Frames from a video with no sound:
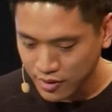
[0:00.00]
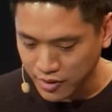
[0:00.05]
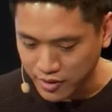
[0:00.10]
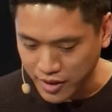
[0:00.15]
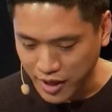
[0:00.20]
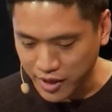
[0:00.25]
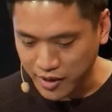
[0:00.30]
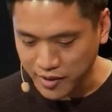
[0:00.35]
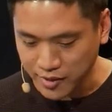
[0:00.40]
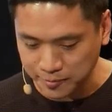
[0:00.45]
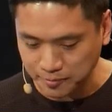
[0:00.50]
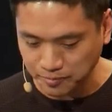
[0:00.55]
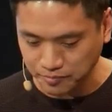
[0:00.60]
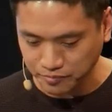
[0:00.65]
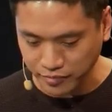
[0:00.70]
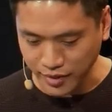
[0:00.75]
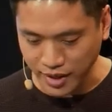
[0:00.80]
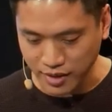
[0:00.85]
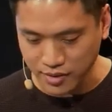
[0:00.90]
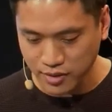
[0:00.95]
thing?
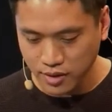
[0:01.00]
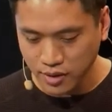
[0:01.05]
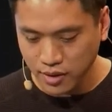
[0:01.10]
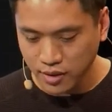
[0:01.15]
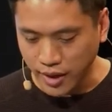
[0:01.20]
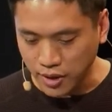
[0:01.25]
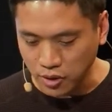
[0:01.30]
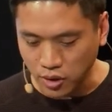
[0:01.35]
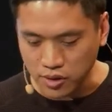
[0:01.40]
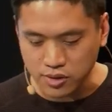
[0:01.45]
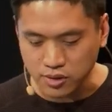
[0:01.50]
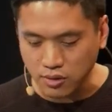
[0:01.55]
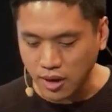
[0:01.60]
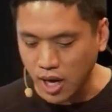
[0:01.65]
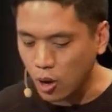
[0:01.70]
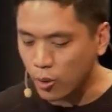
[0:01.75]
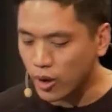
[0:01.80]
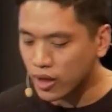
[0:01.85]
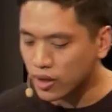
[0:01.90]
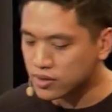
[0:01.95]
And also,
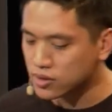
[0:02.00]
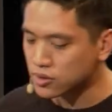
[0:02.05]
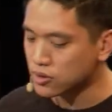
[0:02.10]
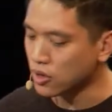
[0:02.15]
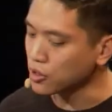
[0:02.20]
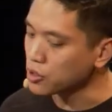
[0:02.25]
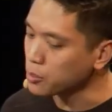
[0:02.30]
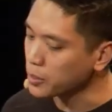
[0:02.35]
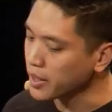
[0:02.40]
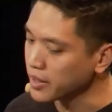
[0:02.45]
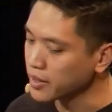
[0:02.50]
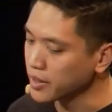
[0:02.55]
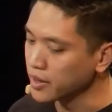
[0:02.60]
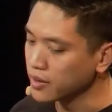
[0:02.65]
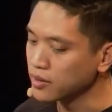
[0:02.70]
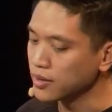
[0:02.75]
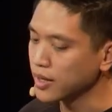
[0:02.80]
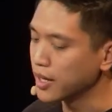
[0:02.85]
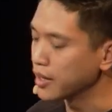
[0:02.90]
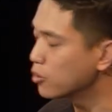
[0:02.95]
how well is it
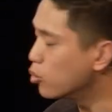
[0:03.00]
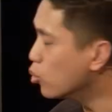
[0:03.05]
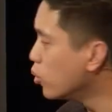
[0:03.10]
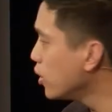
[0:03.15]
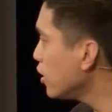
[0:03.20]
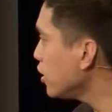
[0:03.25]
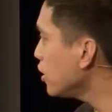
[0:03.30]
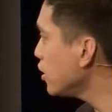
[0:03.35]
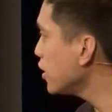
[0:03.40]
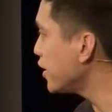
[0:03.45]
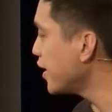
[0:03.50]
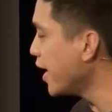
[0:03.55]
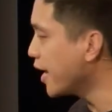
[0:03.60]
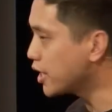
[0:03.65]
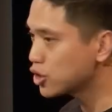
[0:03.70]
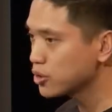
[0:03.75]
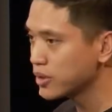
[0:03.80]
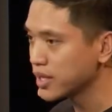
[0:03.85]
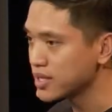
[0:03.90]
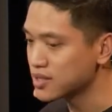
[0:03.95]
documented? Like, will it
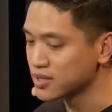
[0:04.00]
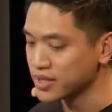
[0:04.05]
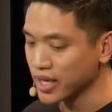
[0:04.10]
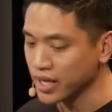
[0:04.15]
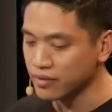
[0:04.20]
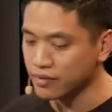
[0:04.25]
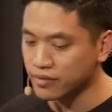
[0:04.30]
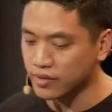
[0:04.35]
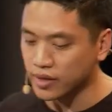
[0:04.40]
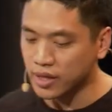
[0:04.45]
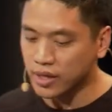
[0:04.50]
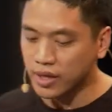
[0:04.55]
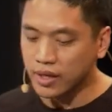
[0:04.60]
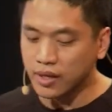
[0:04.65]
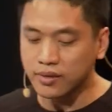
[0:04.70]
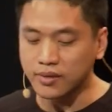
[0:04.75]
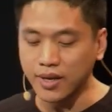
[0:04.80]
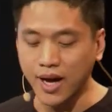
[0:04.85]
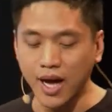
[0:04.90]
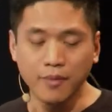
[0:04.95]
actually save
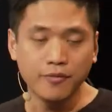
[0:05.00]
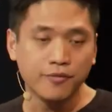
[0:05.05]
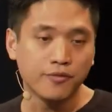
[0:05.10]
time